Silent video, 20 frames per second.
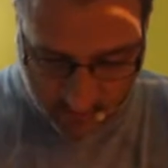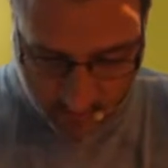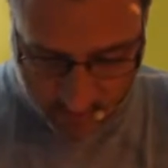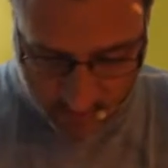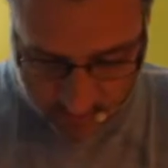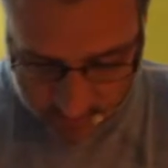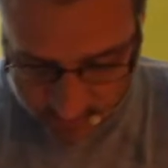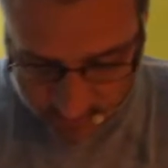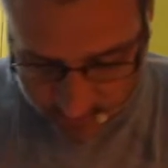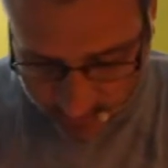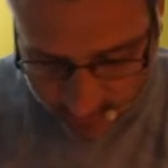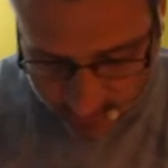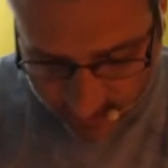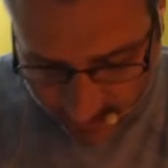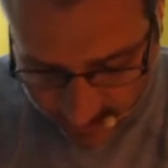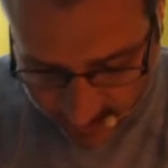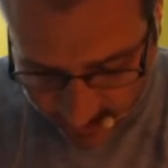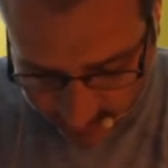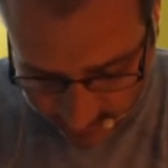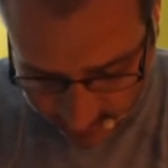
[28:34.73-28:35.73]
want to do
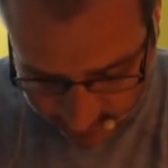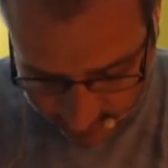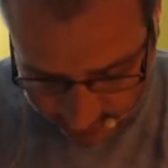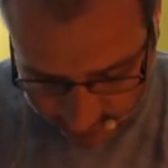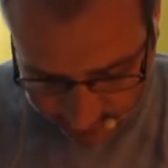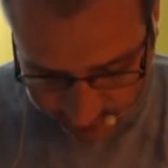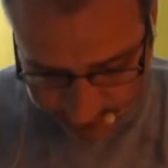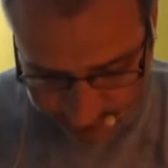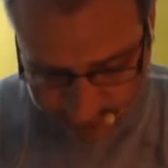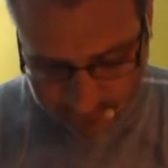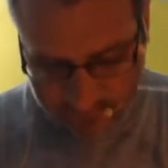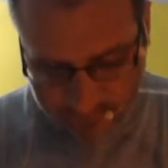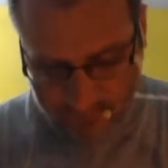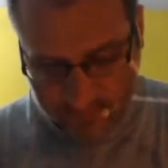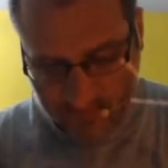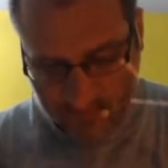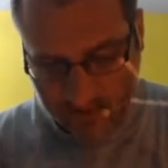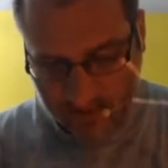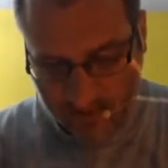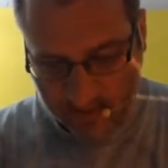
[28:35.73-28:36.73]
that,
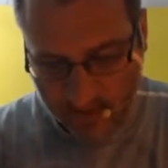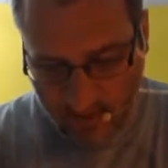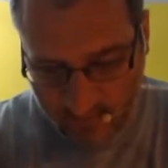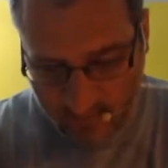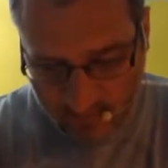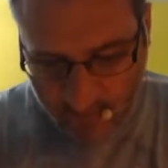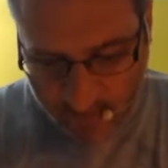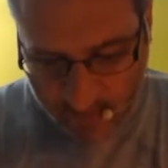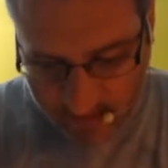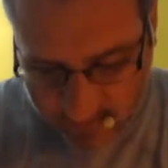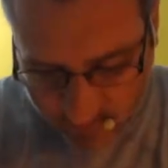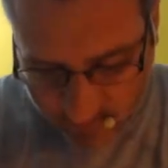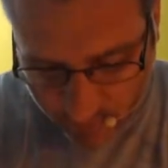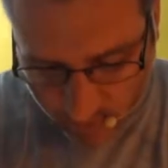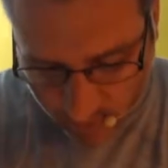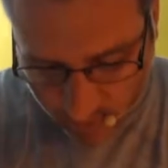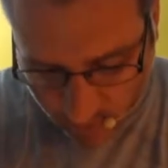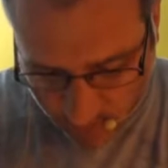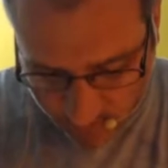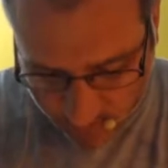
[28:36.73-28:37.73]
if you make them
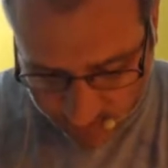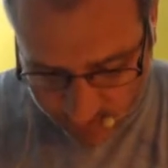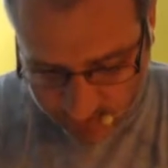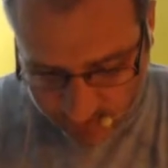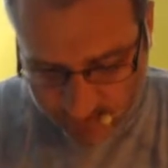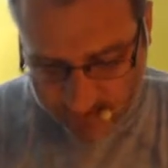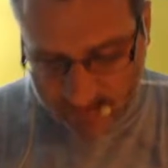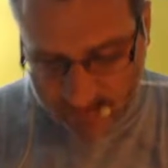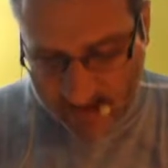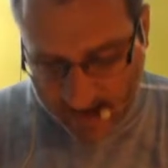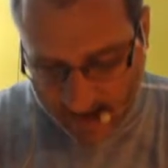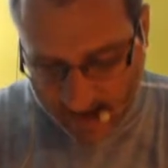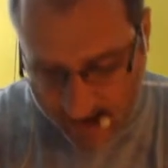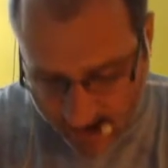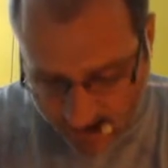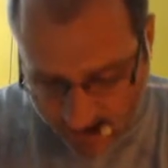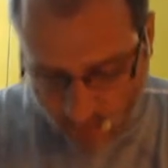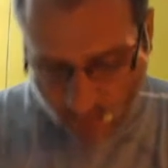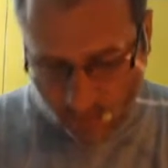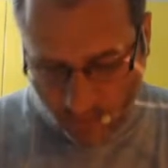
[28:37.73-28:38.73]
home and you're like, yeah,
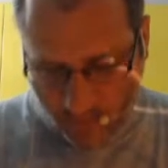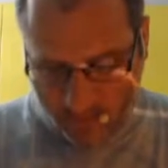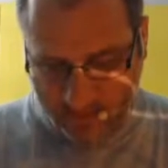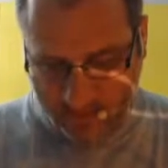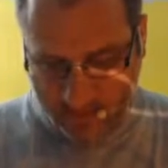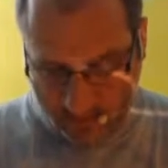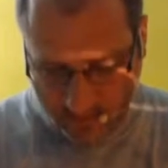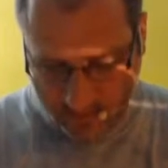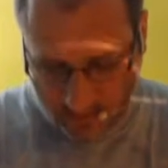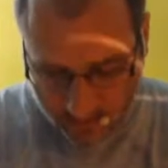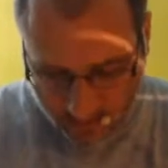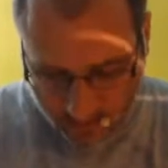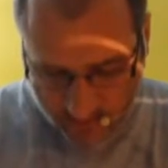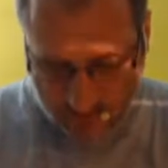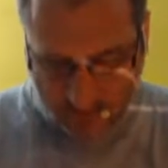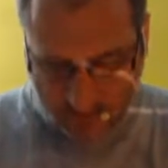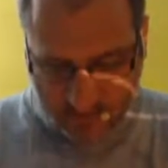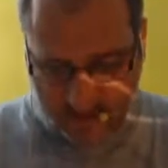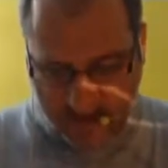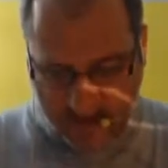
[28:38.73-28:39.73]
I want
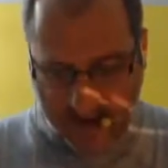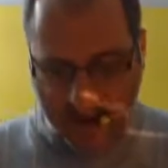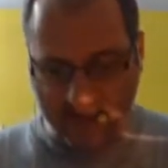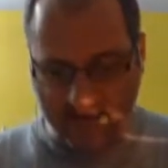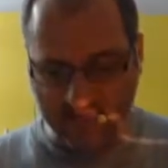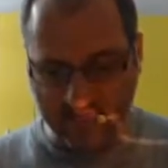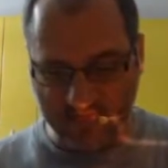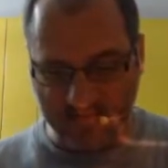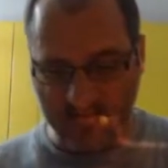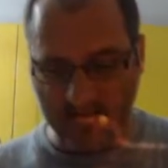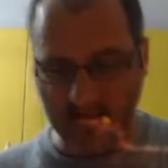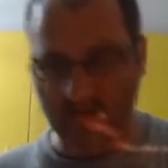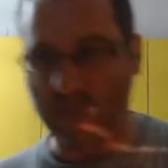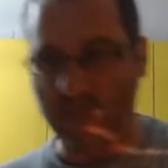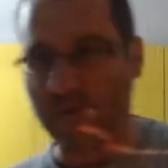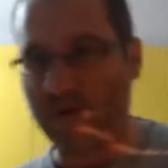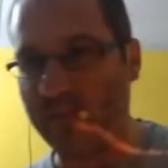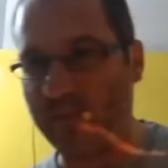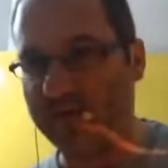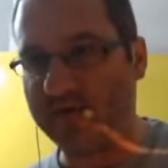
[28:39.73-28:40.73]
to have the
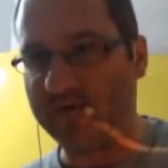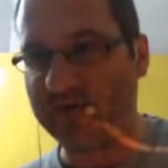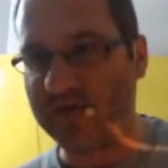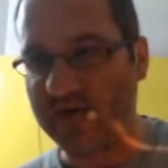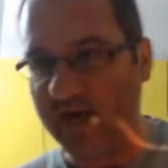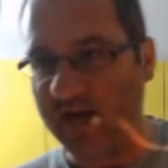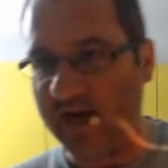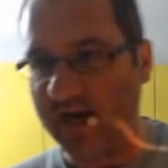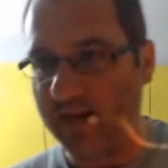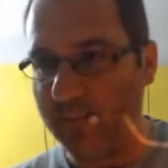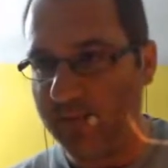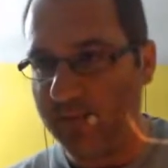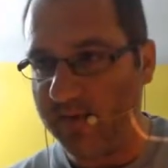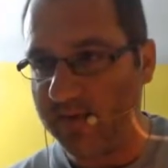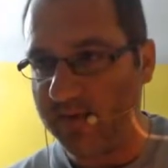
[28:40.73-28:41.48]
proper shape,